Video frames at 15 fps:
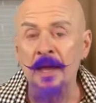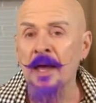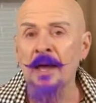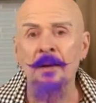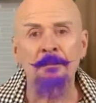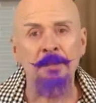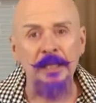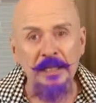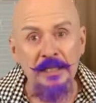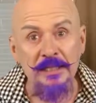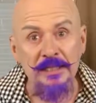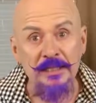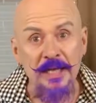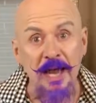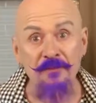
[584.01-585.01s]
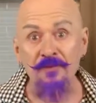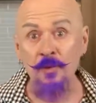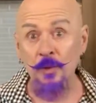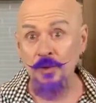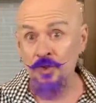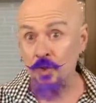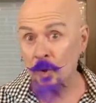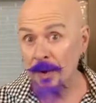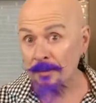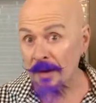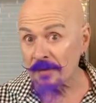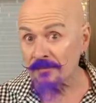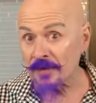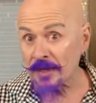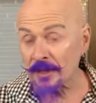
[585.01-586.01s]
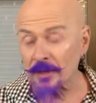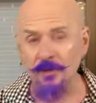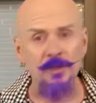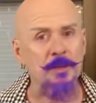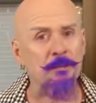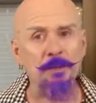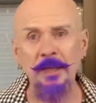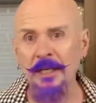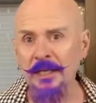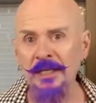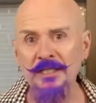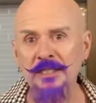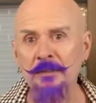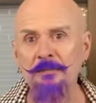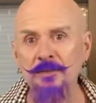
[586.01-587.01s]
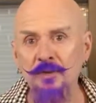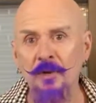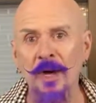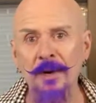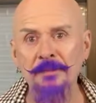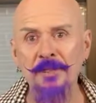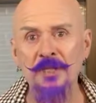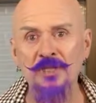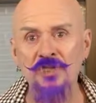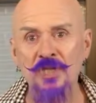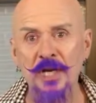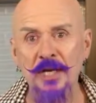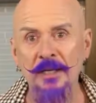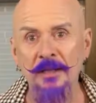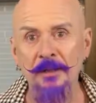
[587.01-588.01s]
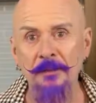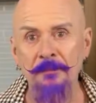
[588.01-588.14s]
Please, if you enjoy my videos, please subscribe to the channel.